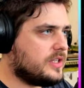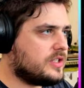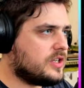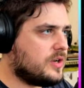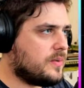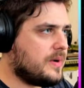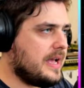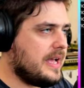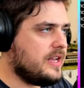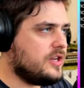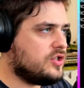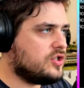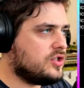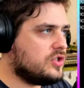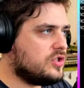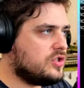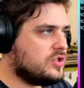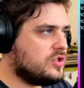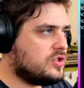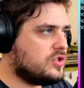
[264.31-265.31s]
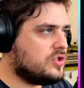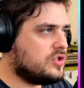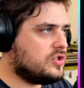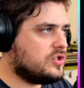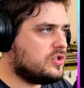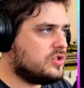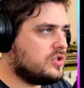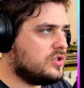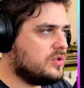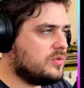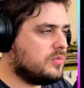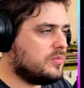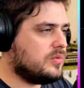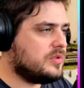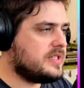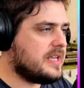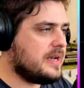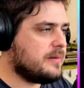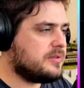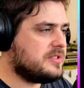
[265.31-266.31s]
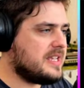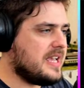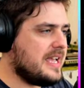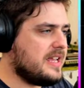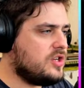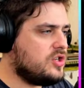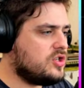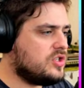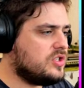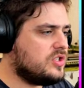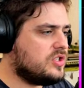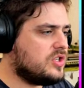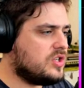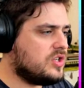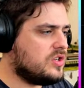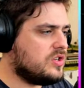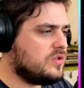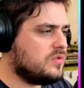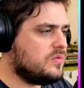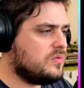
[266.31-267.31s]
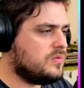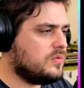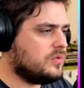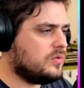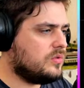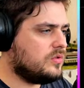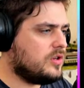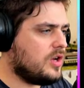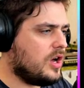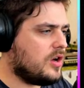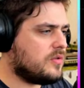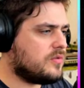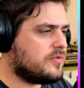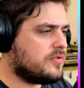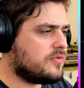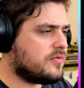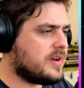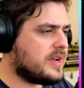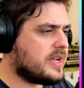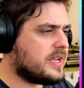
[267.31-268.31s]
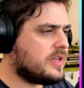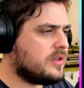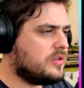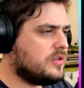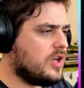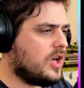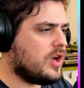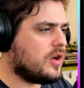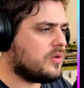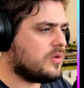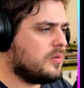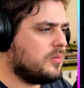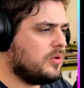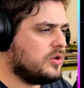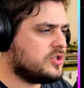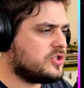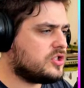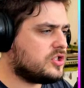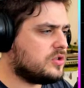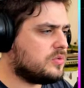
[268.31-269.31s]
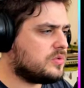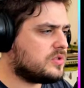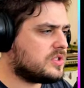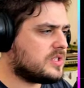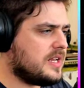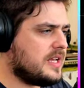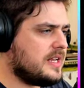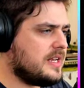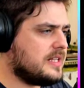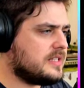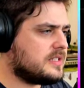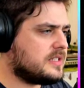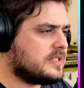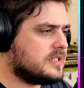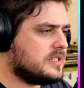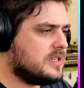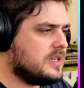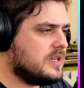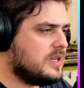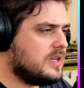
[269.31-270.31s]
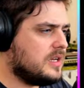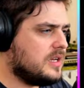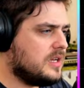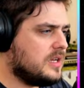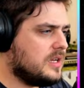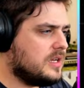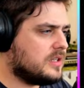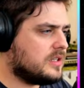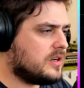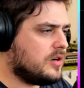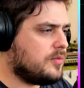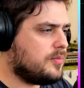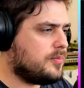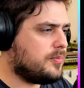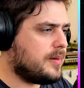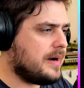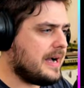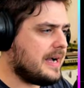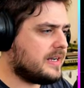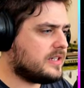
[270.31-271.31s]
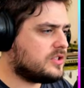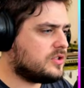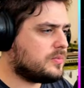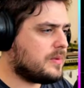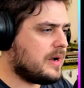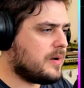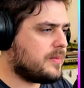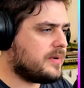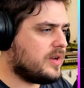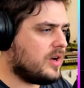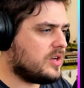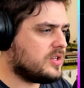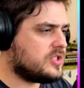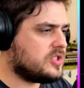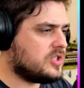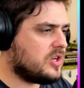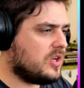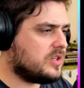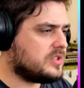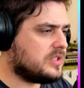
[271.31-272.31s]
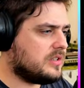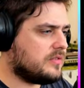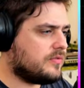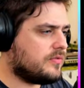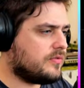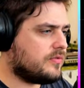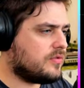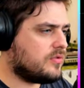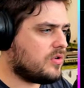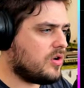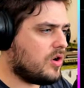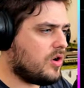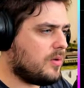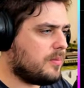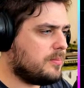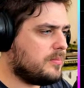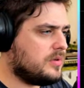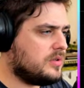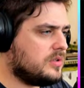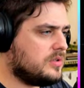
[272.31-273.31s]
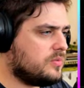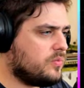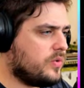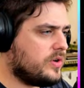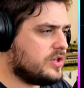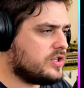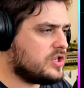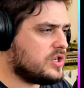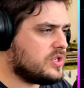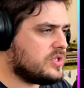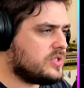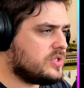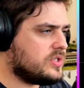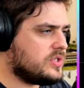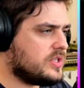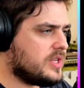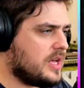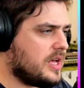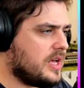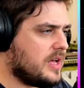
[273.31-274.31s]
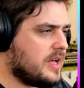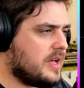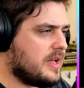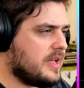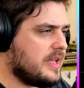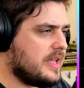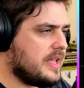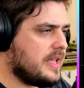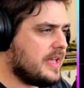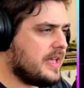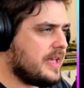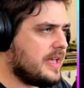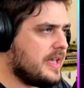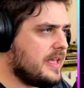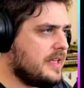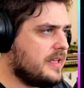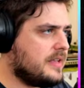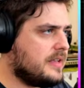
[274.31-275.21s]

So engine was it was it engine two? No, three. No, it was two, wasn't it? Let's go back to where we are starting from, which is uh, here.